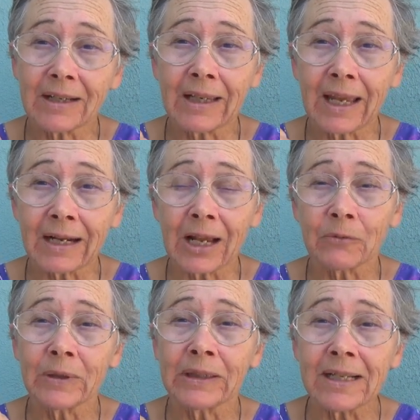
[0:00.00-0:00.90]

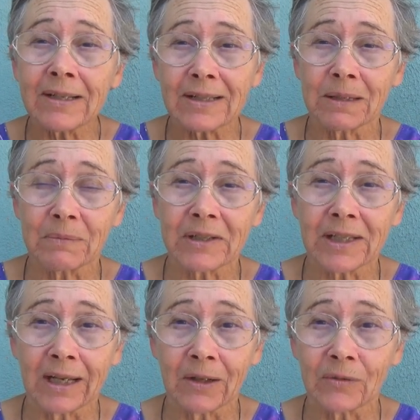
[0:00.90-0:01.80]
cannot release
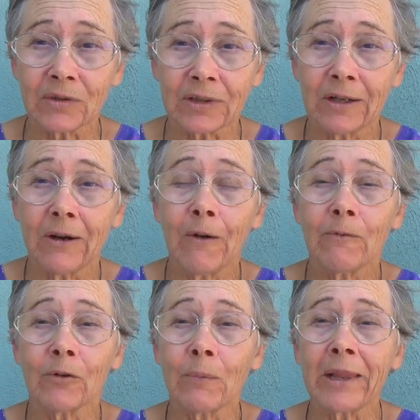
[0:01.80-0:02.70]
themselves
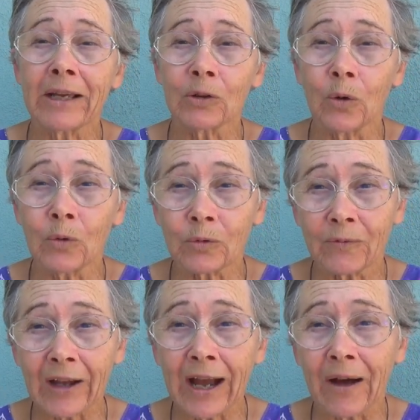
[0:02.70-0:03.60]
from that old
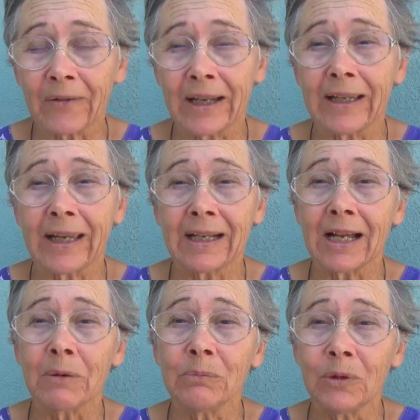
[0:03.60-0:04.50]
vow. They
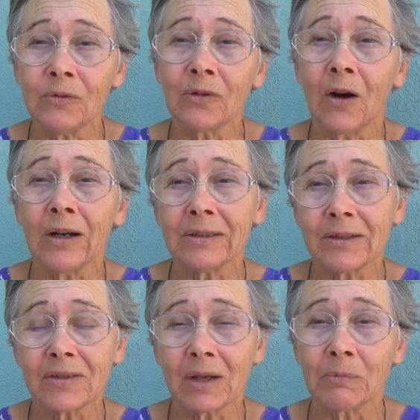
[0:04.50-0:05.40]
cannot move on
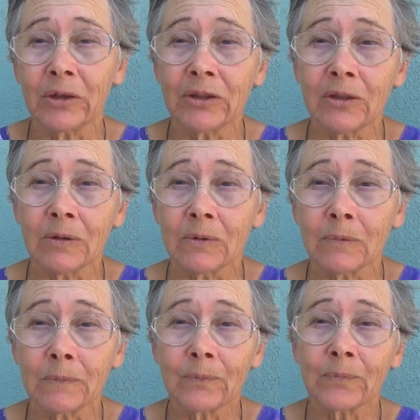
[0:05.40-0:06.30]
to someone new.
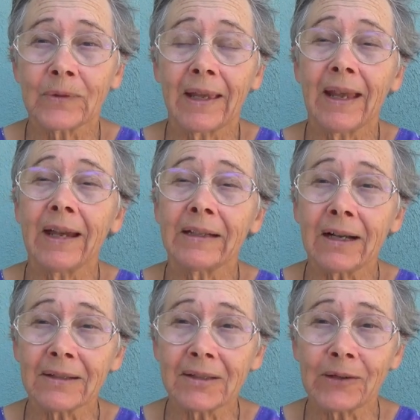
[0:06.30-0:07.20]
And
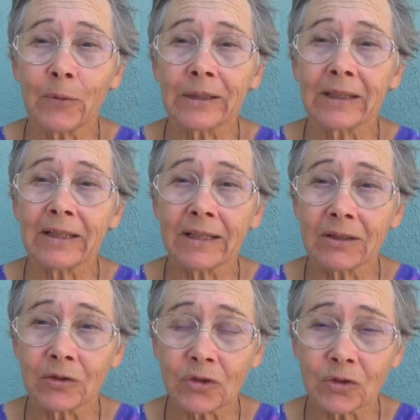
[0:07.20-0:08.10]
consequently, they
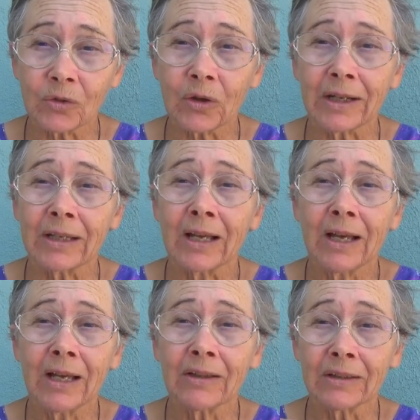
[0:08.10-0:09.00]
destroy
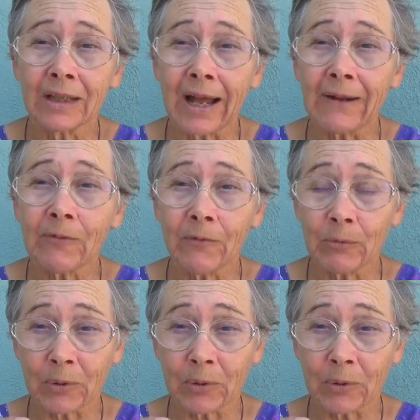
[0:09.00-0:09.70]
the life of the